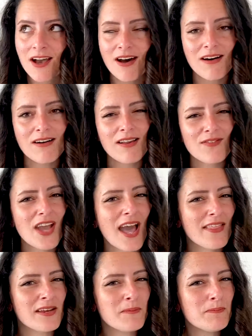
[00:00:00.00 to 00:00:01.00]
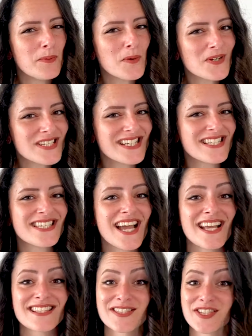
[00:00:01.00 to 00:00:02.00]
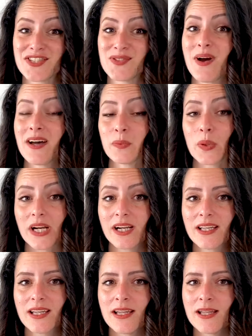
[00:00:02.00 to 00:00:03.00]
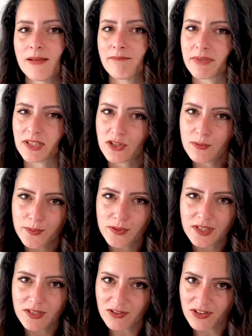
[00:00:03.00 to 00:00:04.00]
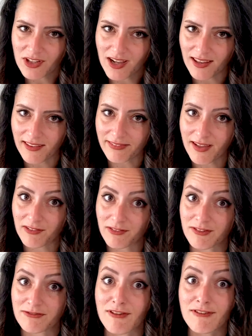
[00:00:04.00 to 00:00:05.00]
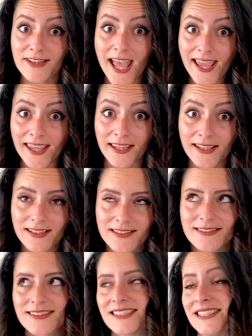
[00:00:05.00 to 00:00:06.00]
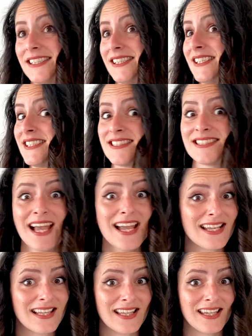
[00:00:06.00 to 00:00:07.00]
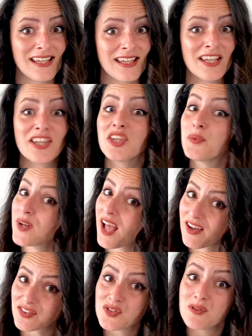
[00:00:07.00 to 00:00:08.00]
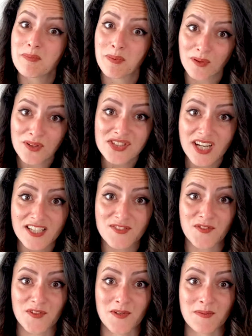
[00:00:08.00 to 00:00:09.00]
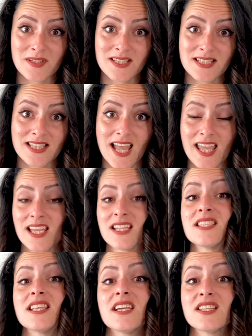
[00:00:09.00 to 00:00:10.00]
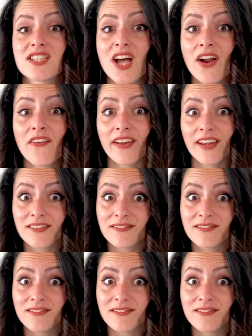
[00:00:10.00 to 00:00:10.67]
Or if you had an important task to do at work but you put it on your calendar on the wrong day? Exactly, you would have to apologize for your mistake and say sorry.